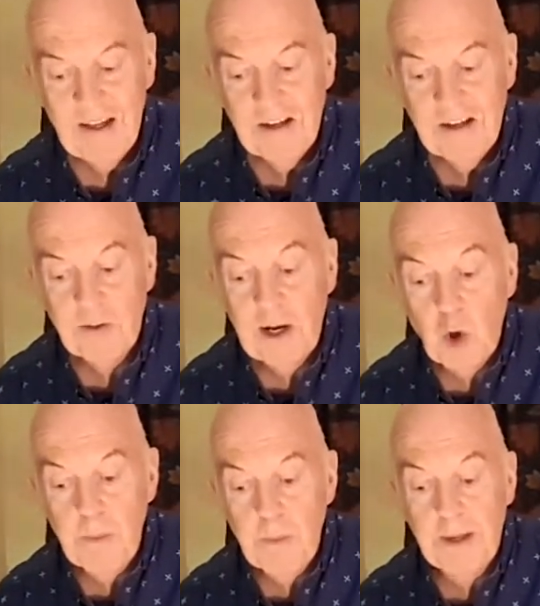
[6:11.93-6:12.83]
So I'll
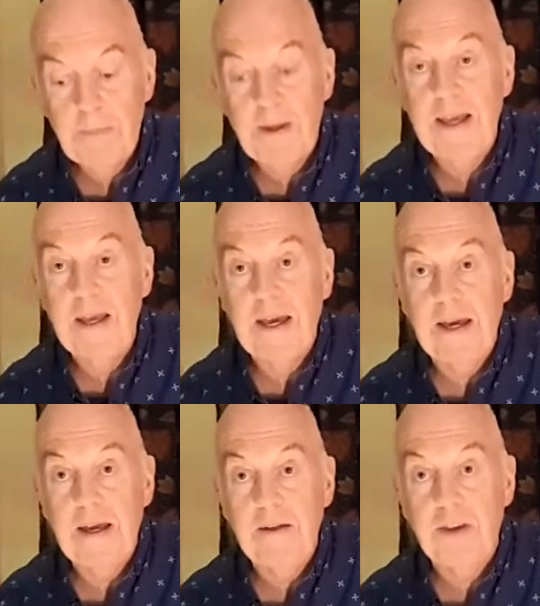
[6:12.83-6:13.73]
open by playing
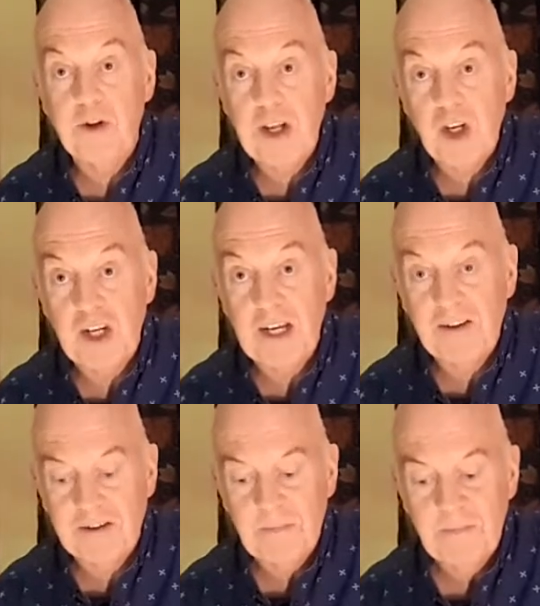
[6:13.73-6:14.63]
3
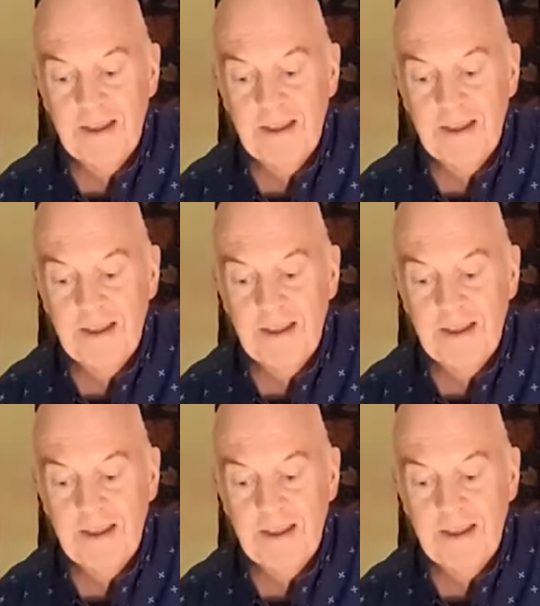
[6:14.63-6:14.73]
jigs,